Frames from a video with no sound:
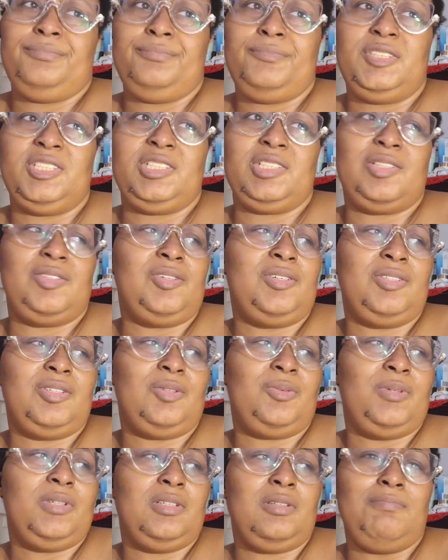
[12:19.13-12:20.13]
wasn't going
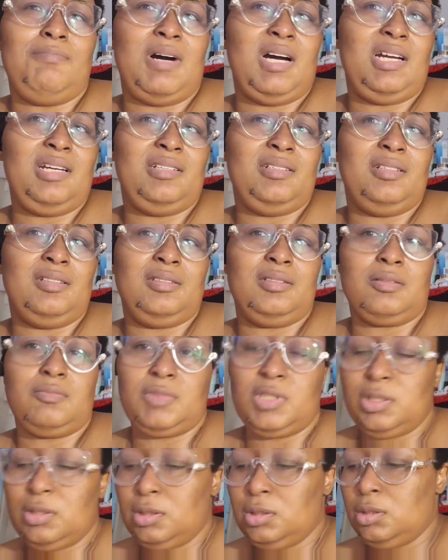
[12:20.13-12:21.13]
nowhere, buying nothing
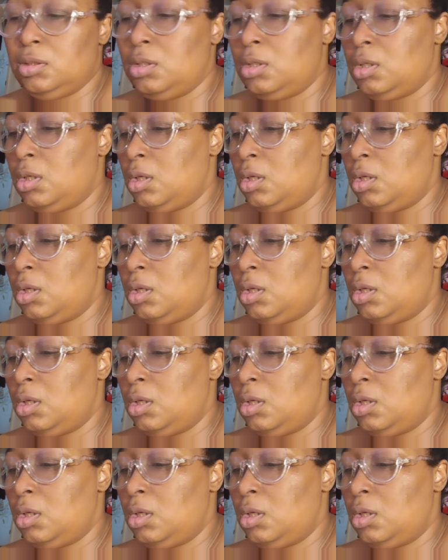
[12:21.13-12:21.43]
really.